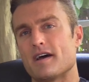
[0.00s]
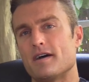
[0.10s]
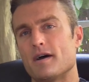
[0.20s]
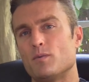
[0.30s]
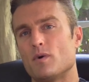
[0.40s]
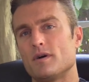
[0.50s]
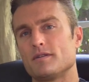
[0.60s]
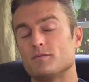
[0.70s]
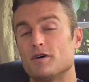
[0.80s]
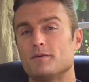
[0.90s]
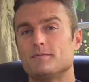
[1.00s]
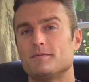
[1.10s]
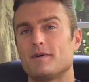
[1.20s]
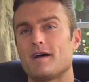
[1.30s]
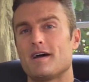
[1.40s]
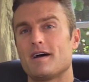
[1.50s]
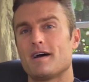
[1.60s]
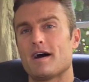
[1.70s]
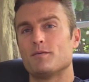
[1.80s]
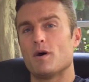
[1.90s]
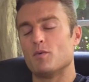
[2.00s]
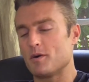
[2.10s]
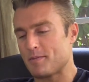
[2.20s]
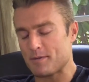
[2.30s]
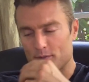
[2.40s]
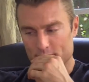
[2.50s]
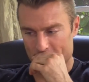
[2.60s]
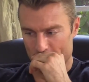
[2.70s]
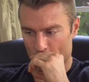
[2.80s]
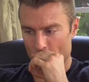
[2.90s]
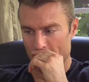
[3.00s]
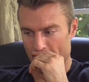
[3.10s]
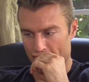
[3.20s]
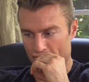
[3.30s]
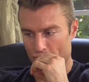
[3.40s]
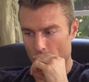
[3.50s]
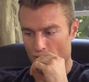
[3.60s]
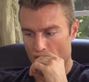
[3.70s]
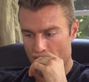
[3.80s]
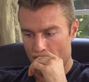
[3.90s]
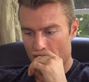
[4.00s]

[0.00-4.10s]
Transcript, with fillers: I, I want well, I, w- I want people to really go.